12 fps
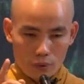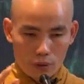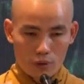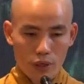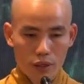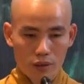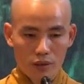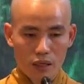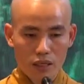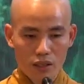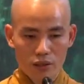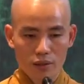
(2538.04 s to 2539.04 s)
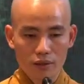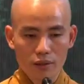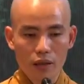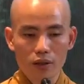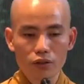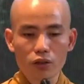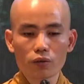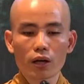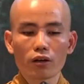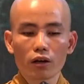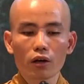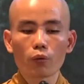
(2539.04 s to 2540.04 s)
Recognition that you
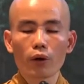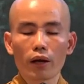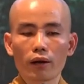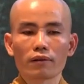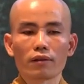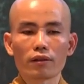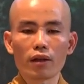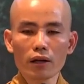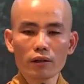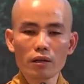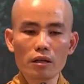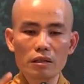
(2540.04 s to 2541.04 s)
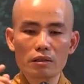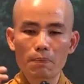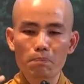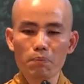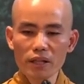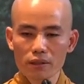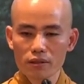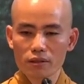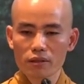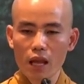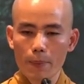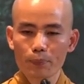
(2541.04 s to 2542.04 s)
are not aware. That is the big
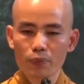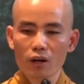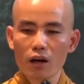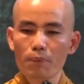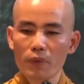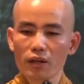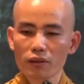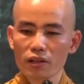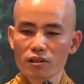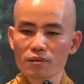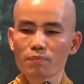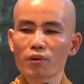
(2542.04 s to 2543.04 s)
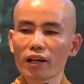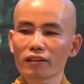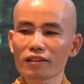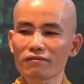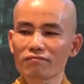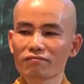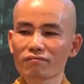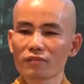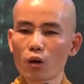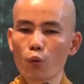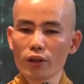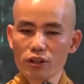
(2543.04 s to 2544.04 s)
step of meditation practice
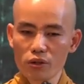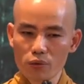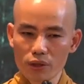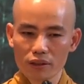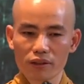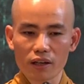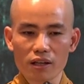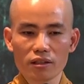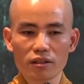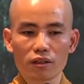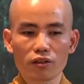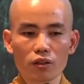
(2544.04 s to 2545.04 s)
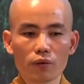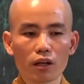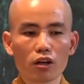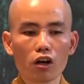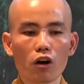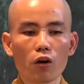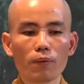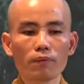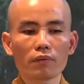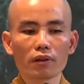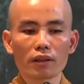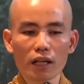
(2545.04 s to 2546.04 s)
when you recognize that you are not
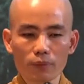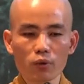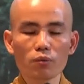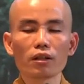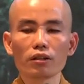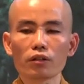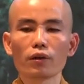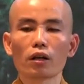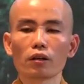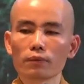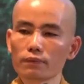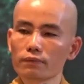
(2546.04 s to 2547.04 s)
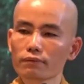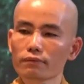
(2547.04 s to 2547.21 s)
home, that moment you are home.